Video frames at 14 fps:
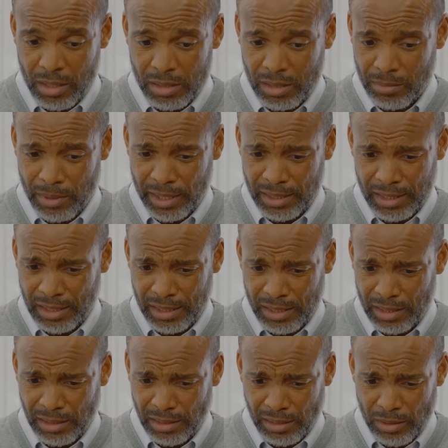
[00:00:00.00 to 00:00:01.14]
Some nights it's
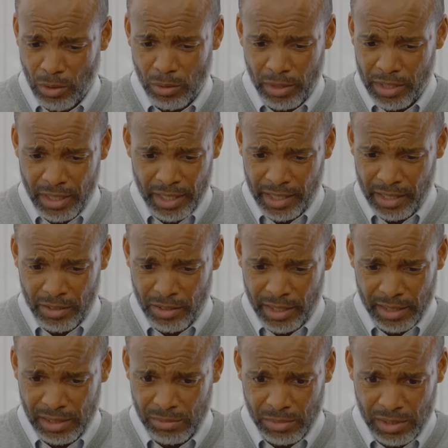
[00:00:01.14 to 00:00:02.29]
the only thing I can do to
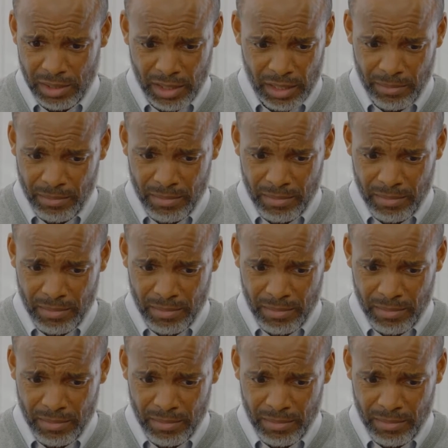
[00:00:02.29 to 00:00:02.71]
get some sleep.